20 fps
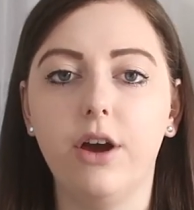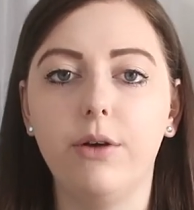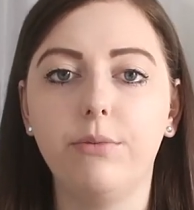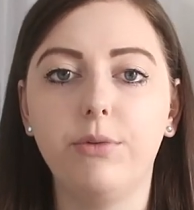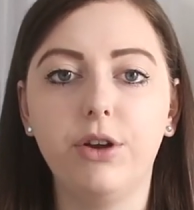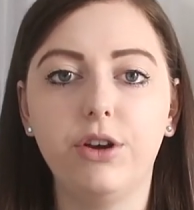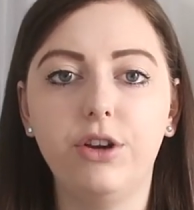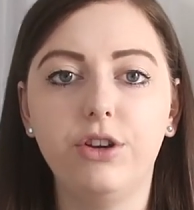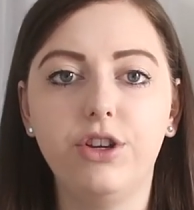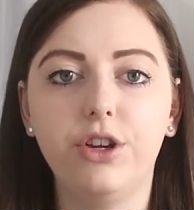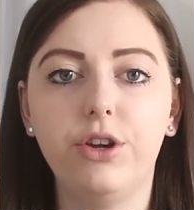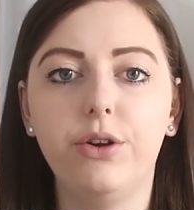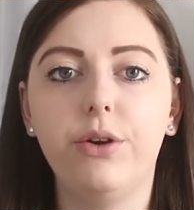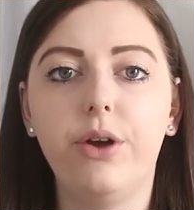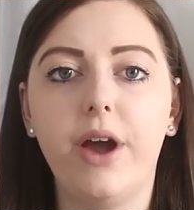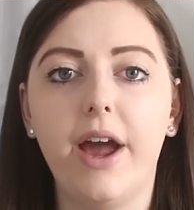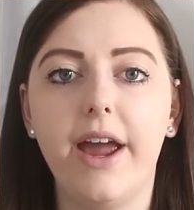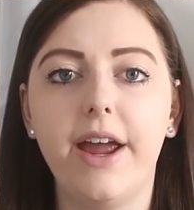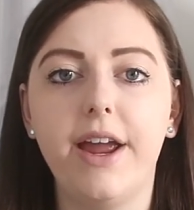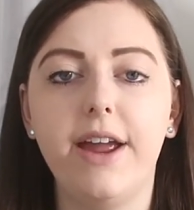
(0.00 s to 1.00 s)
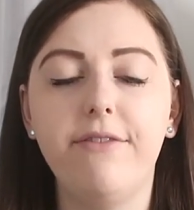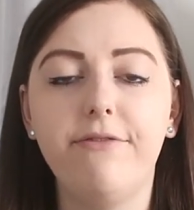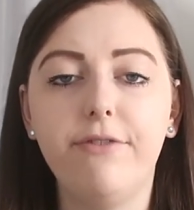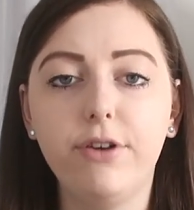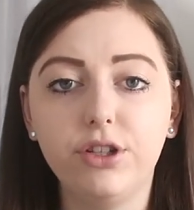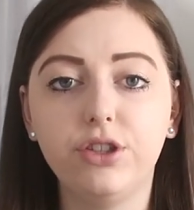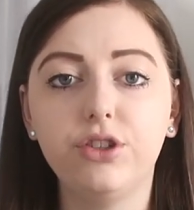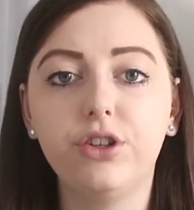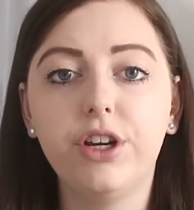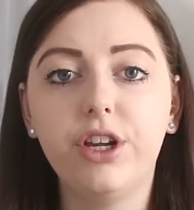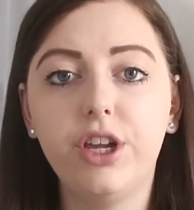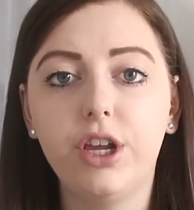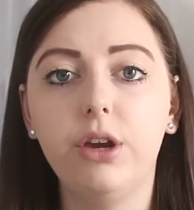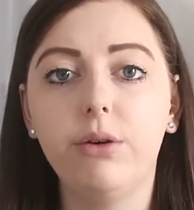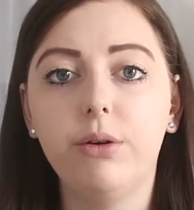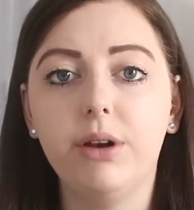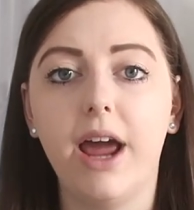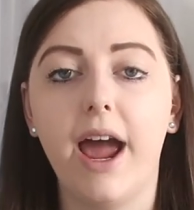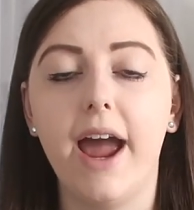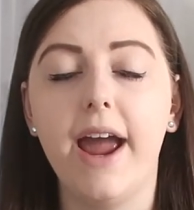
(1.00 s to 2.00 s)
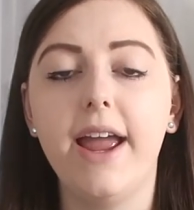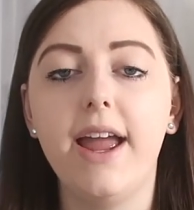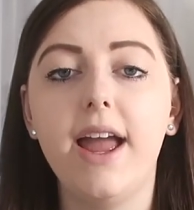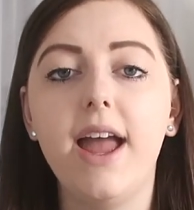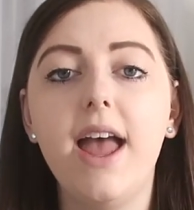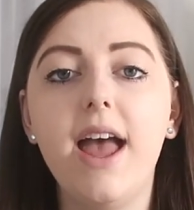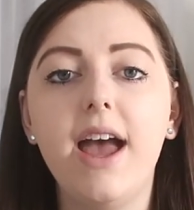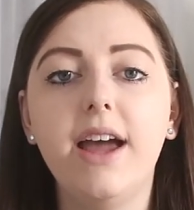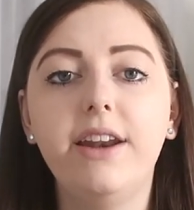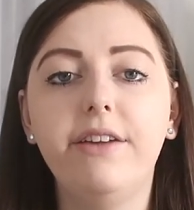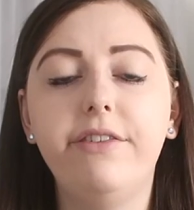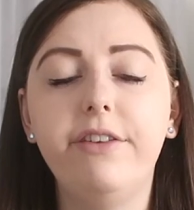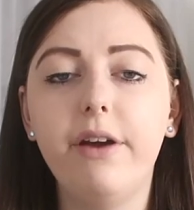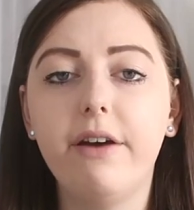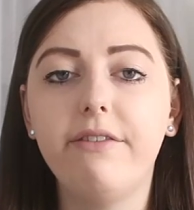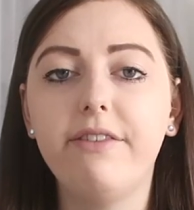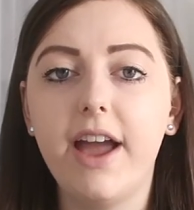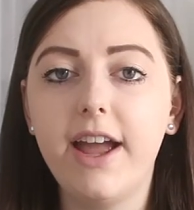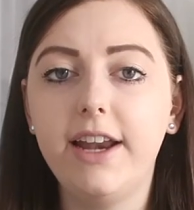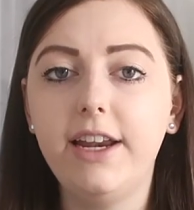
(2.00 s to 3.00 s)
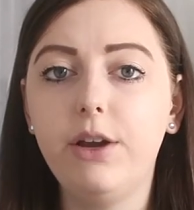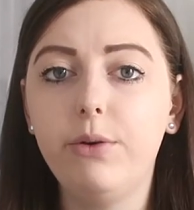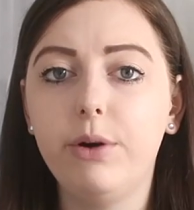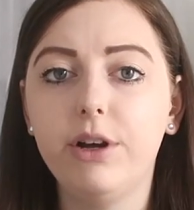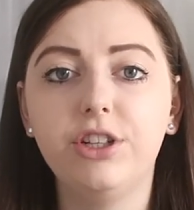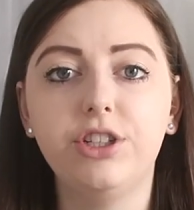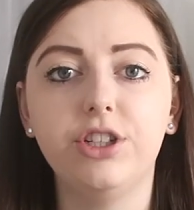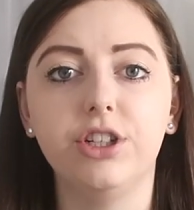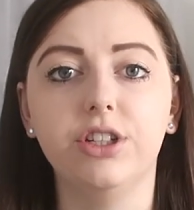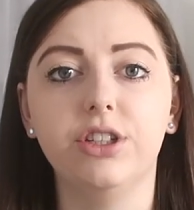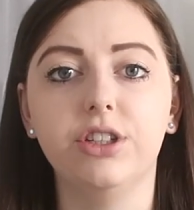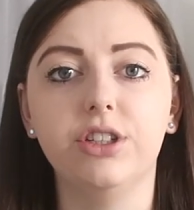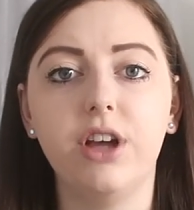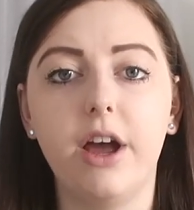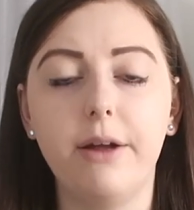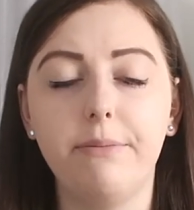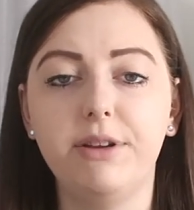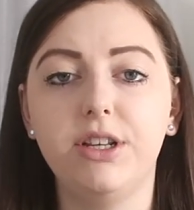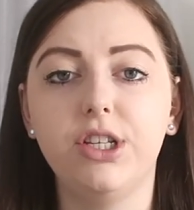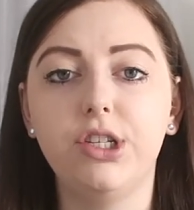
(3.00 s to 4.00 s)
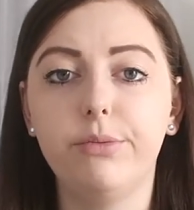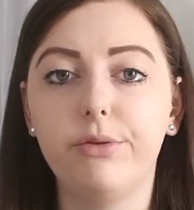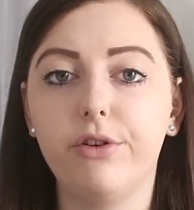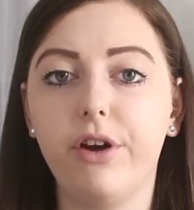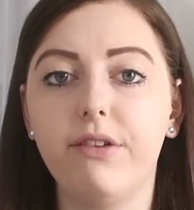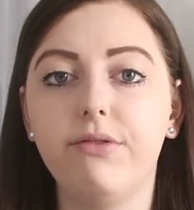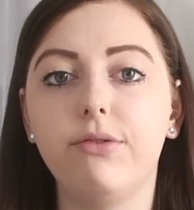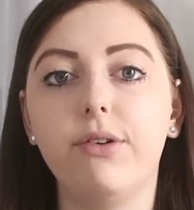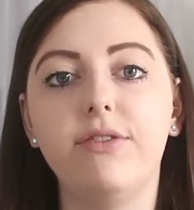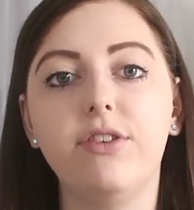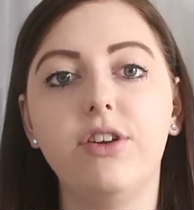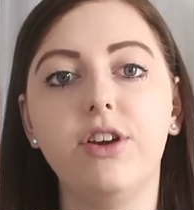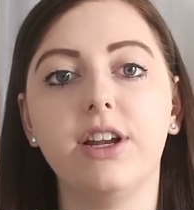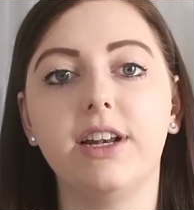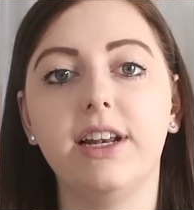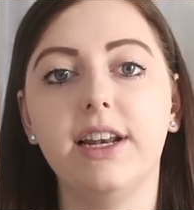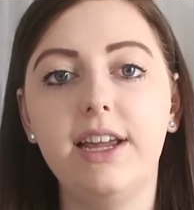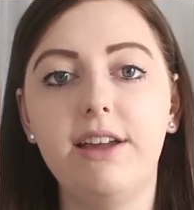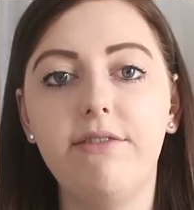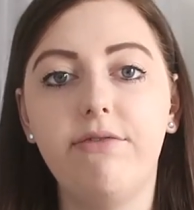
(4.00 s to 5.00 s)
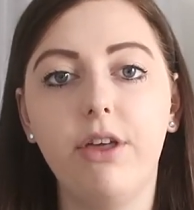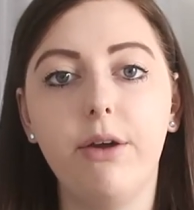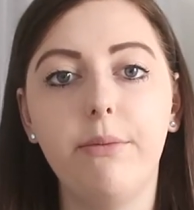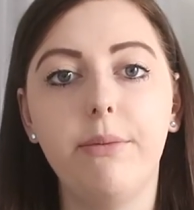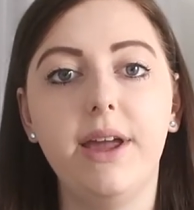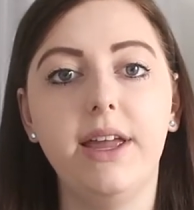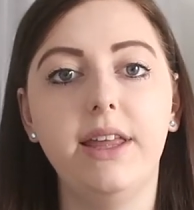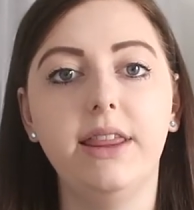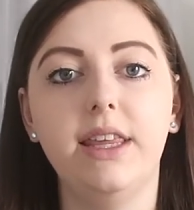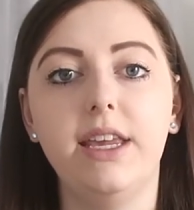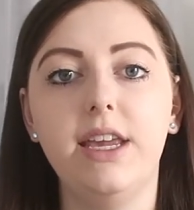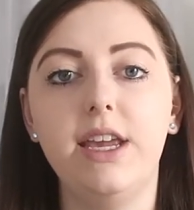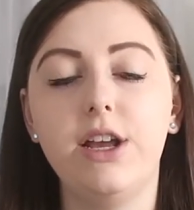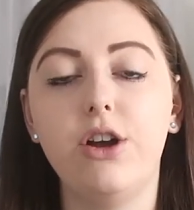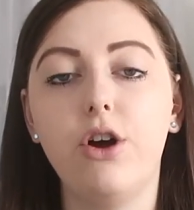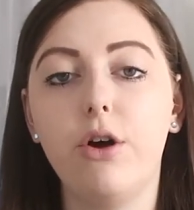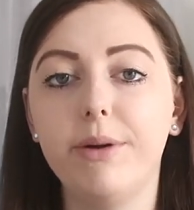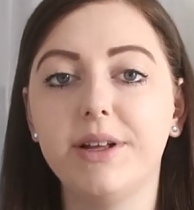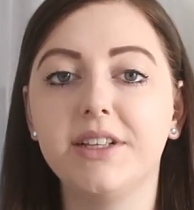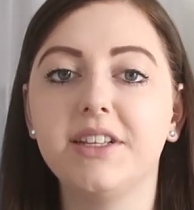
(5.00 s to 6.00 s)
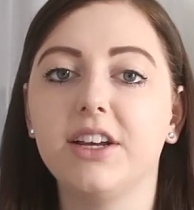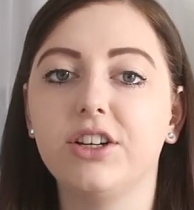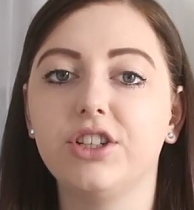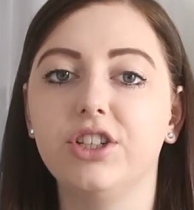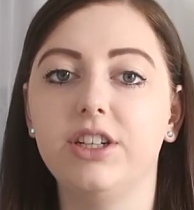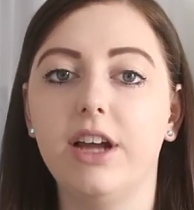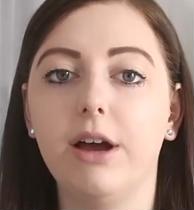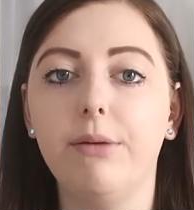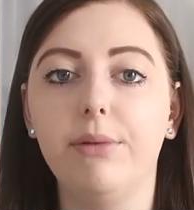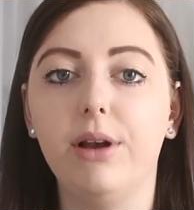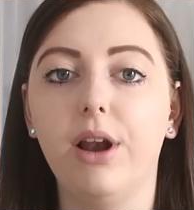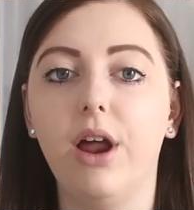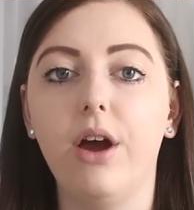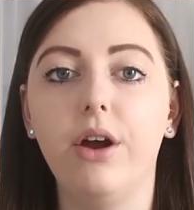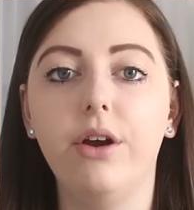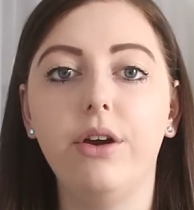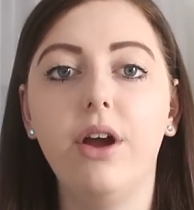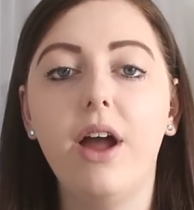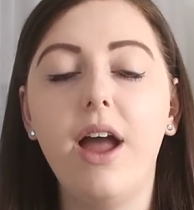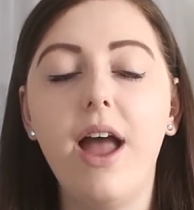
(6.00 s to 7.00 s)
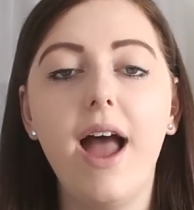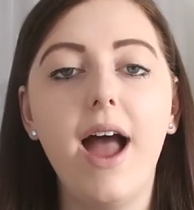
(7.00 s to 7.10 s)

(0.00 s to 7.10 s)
I'm going to do a fostering Q and A, and if you have any questions, I'd be super grateful if you could leave them in the comment section down below,